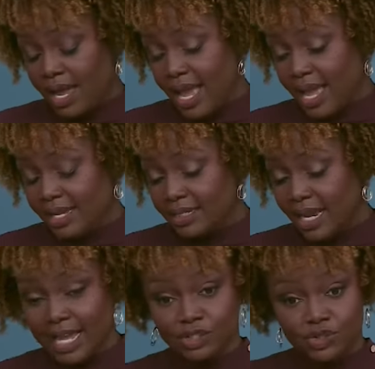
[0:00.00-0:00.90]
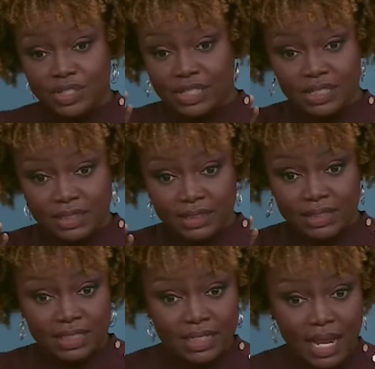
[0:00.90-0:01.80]
And as you just
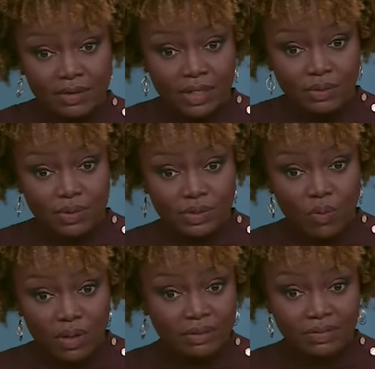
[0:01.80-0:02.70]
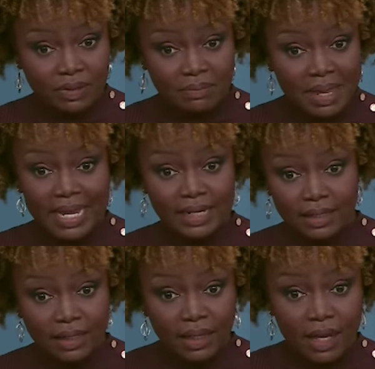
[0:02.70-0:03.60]
listed out, he was one of the
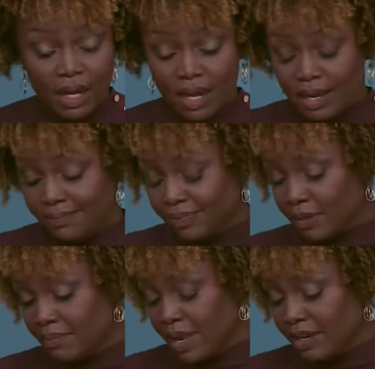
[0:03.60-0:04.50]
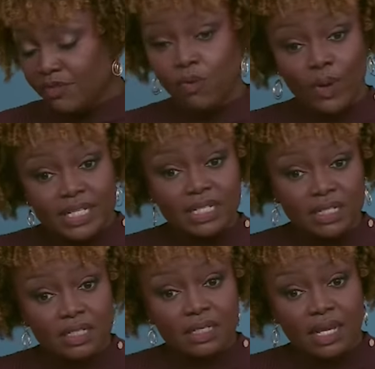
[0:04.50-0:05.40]
main
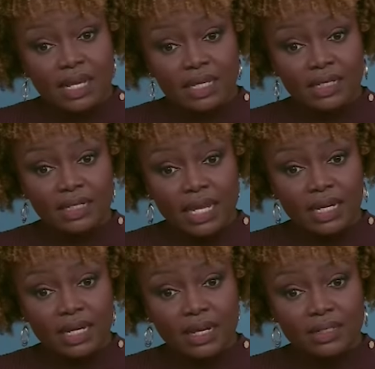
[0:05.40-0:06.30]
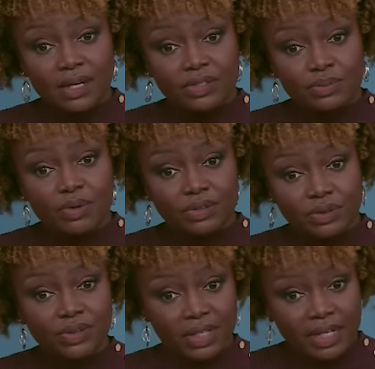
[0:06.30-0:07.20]
voices in getting Dr. Martin
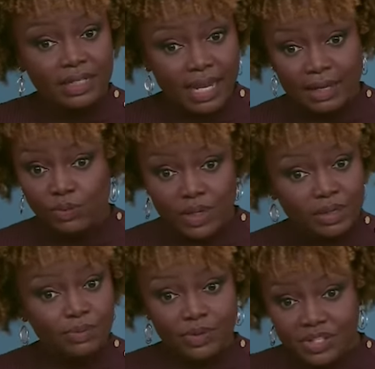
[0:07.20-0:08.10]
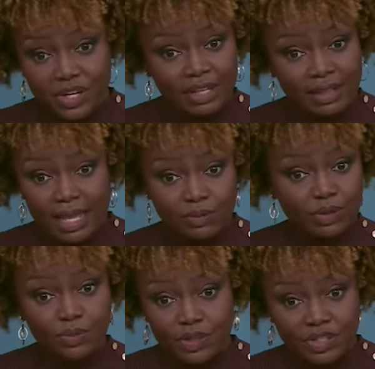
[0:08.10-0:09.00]
Luther King Day. And we appreciate that. We
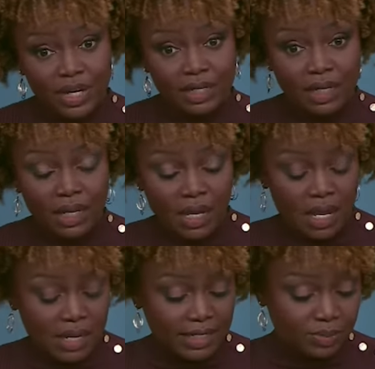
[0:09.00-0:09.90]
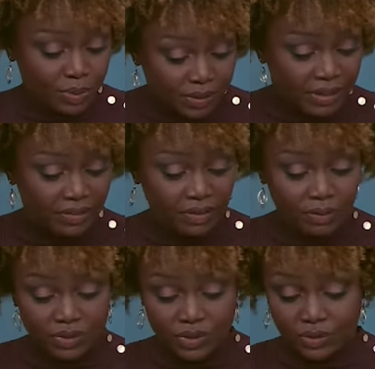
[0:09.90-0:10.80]
appreciate his brilliance, and
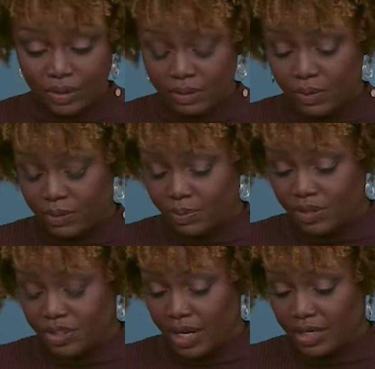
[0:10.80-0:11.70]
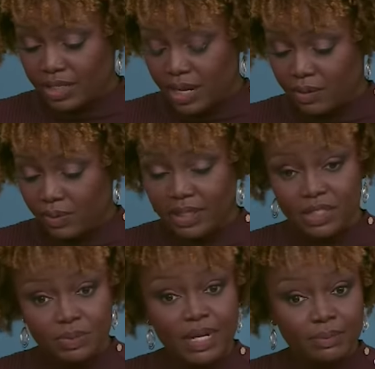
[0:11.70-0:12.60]
we appreciate what
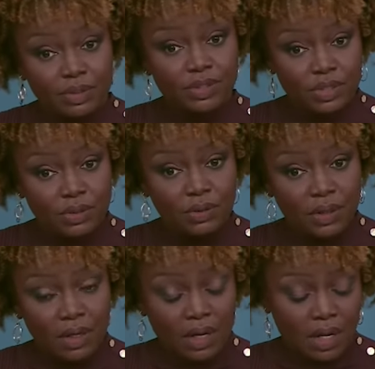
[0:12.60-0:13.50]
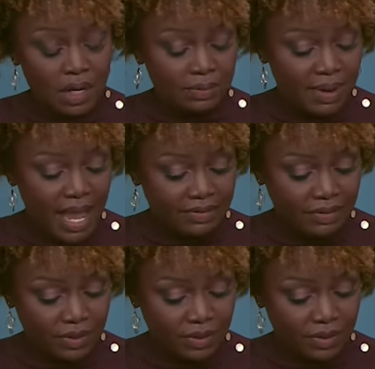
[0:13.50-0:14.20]
he's been able to do on behalf of the